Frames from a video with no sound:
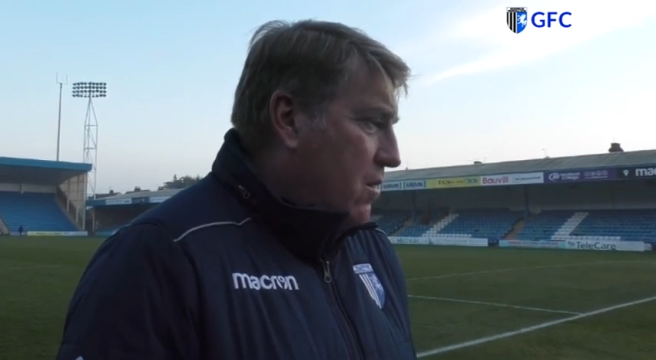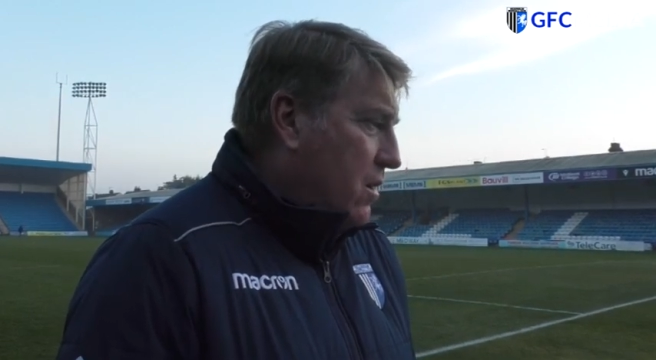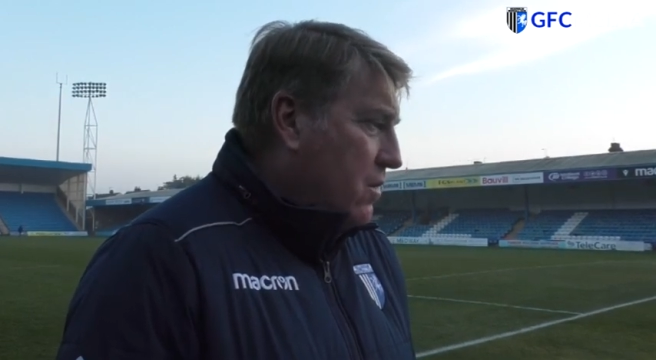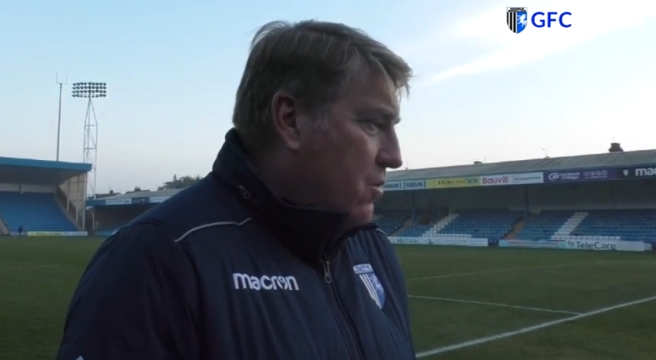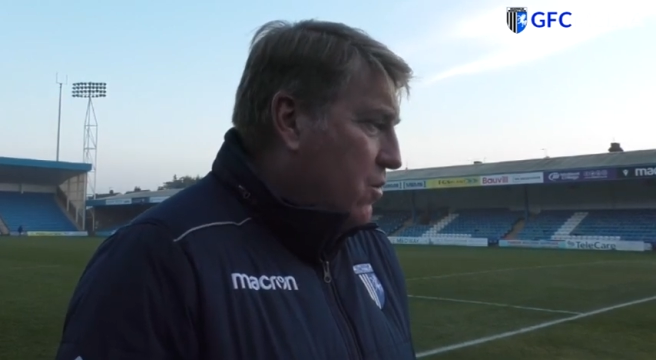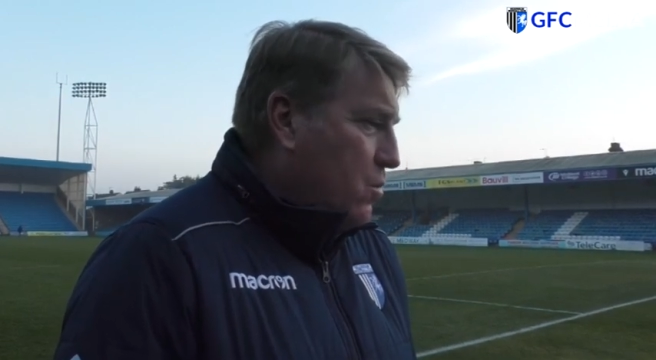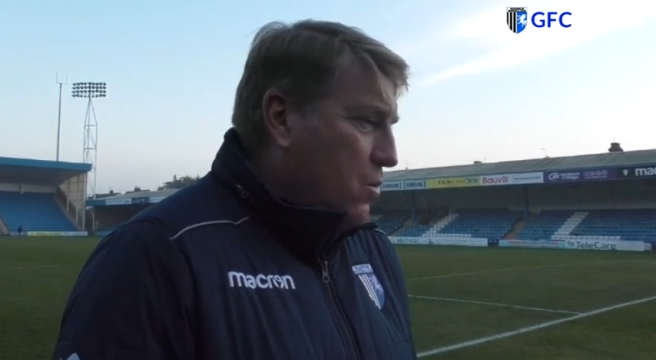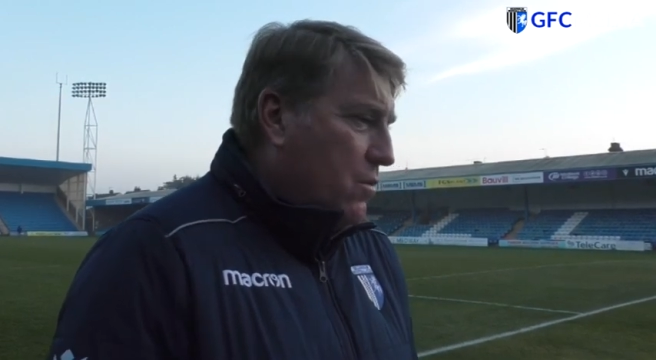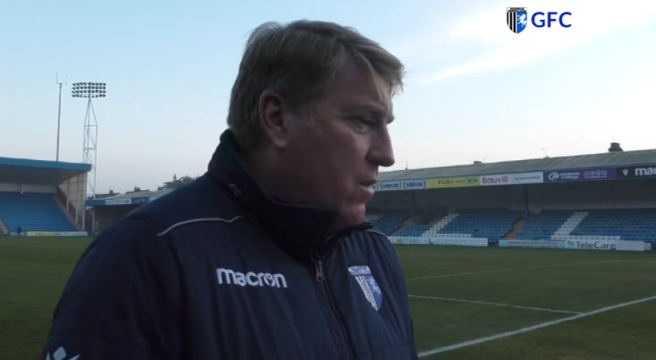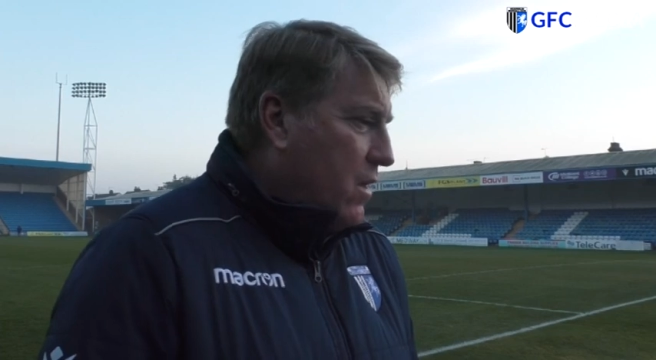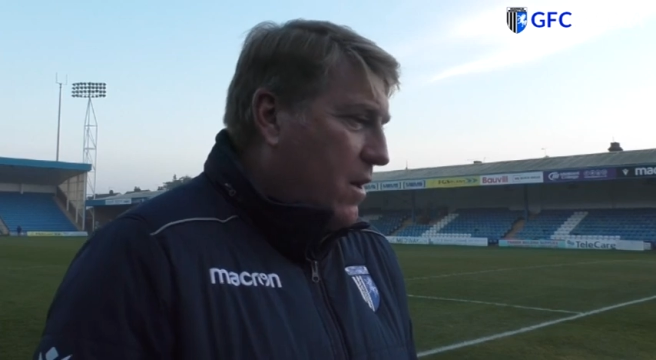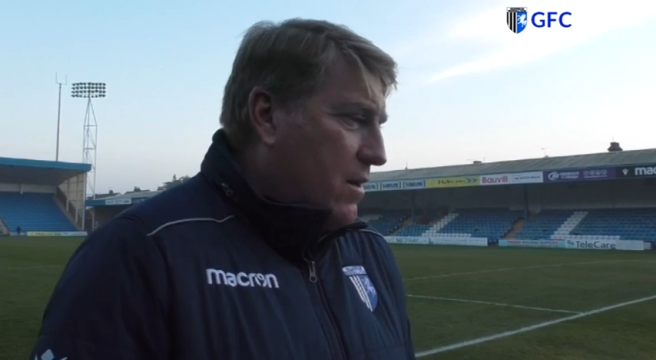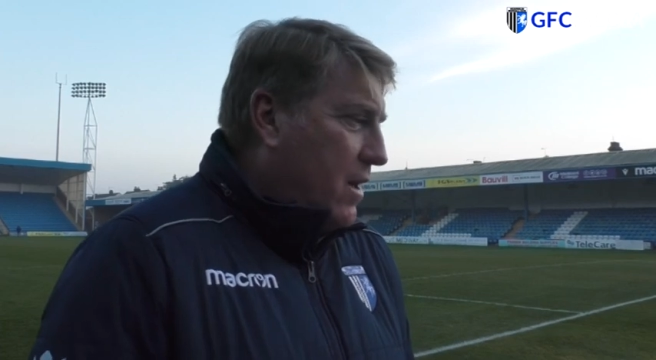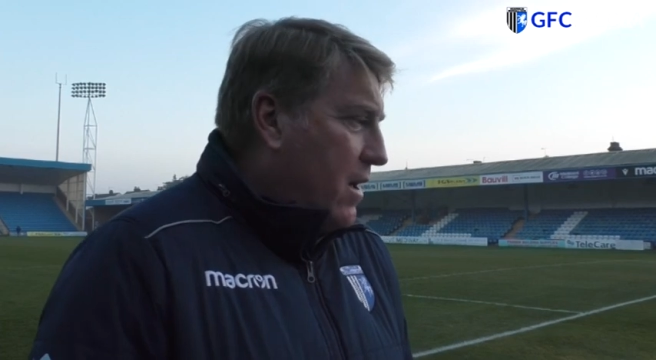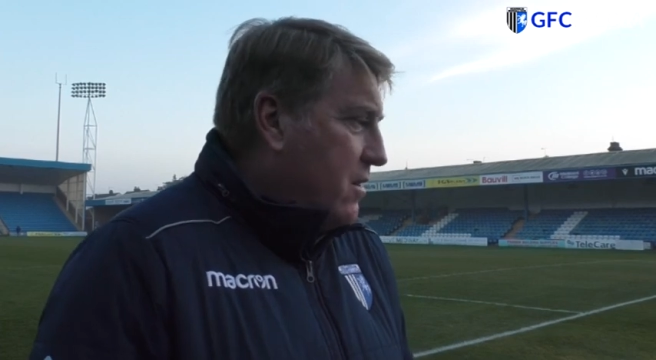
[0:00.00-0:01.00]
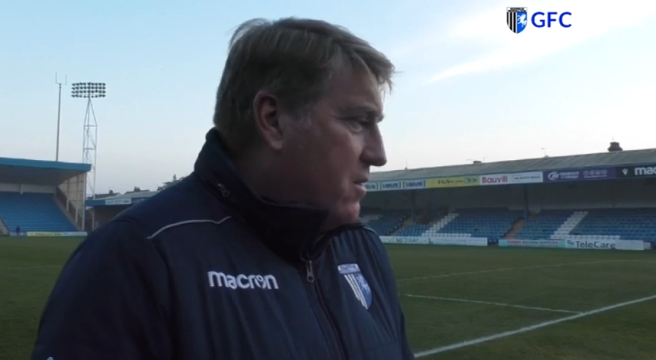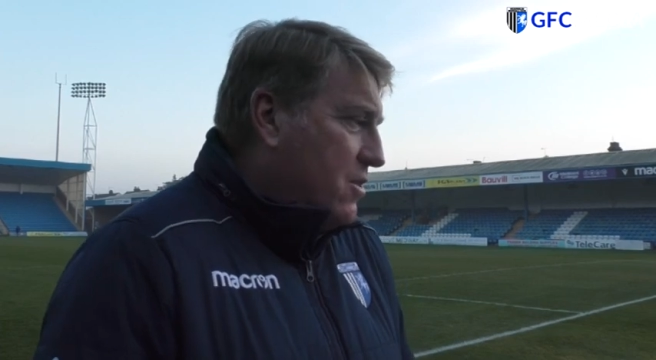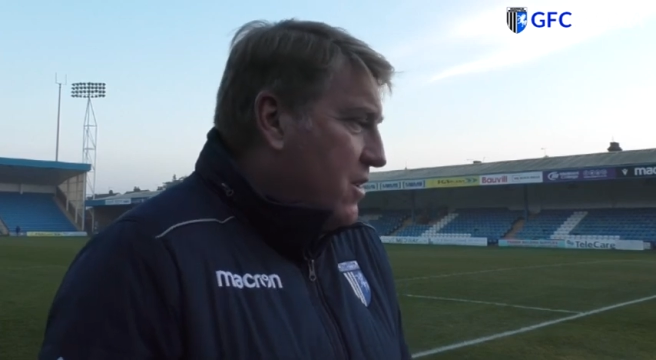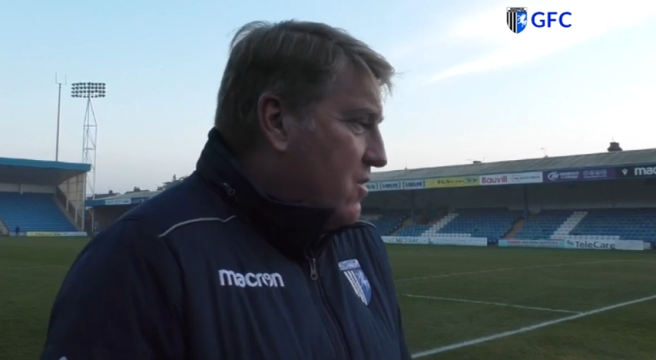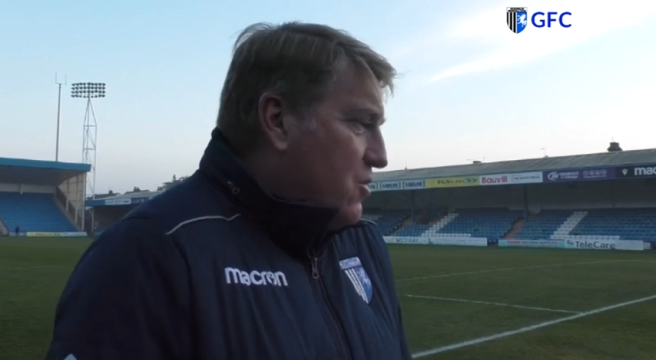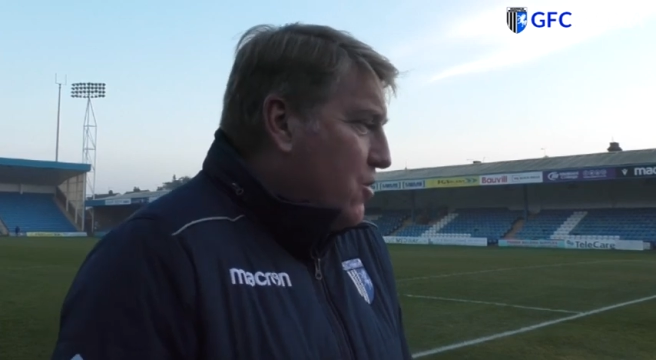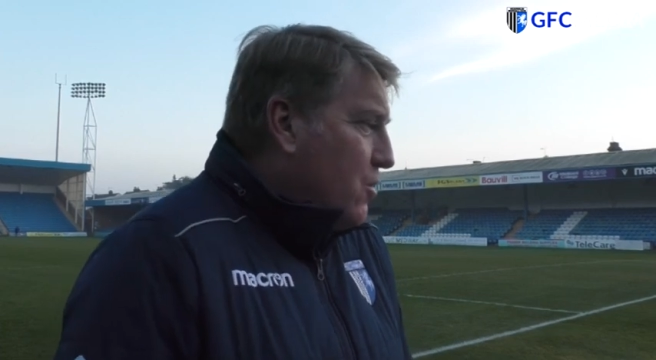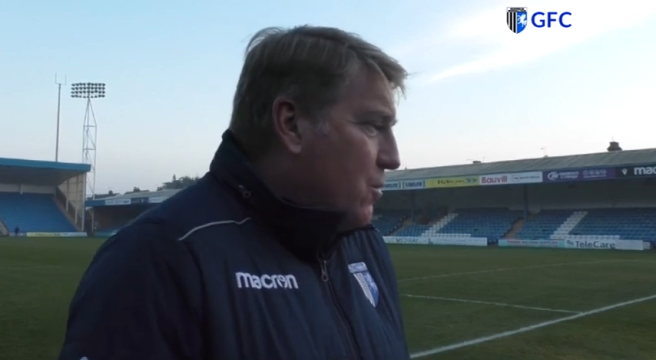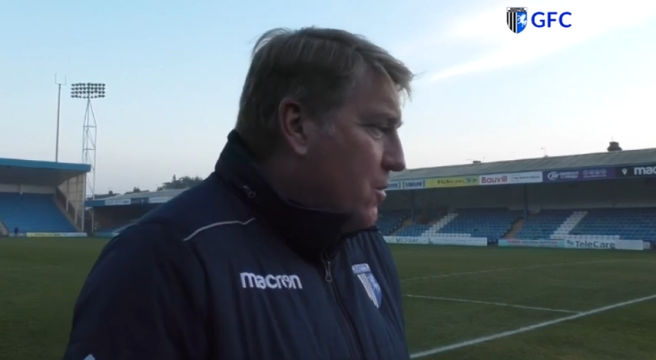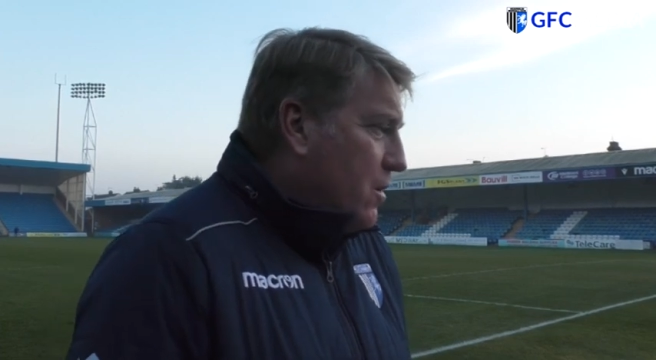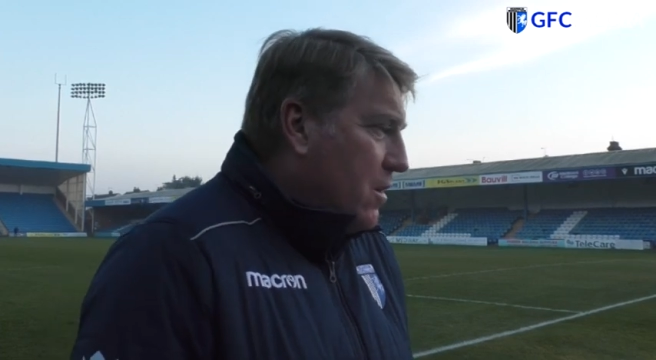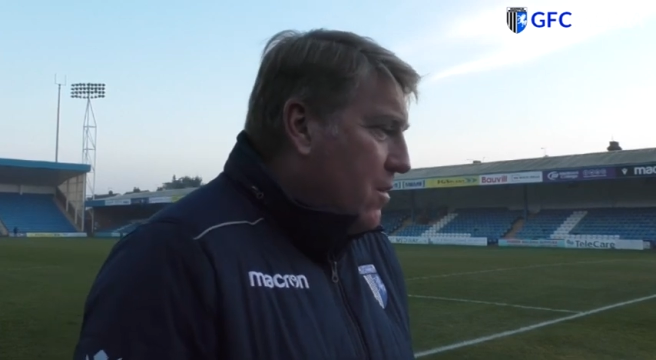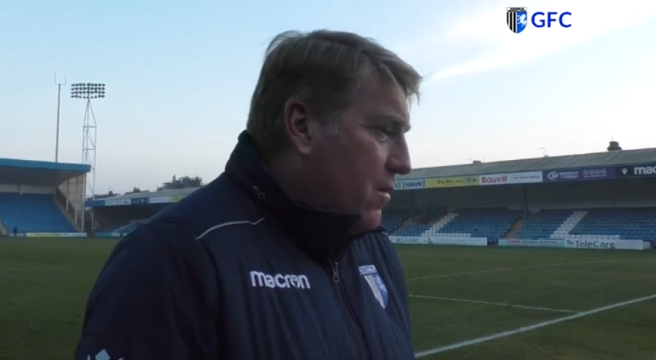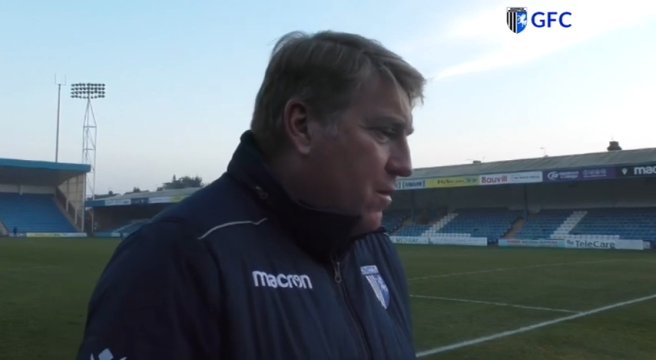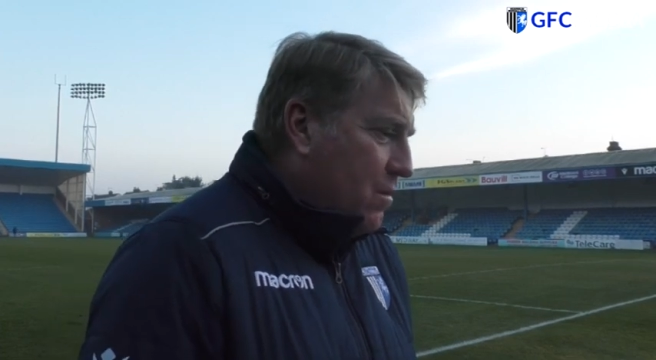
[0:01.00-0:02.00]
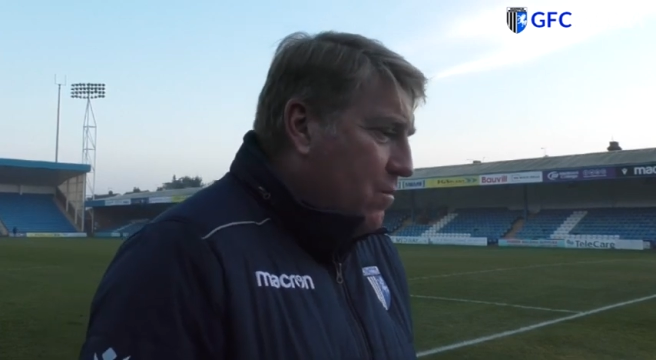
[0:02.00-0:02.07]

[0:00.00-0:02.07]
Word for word: and they could have won that day six two. You know,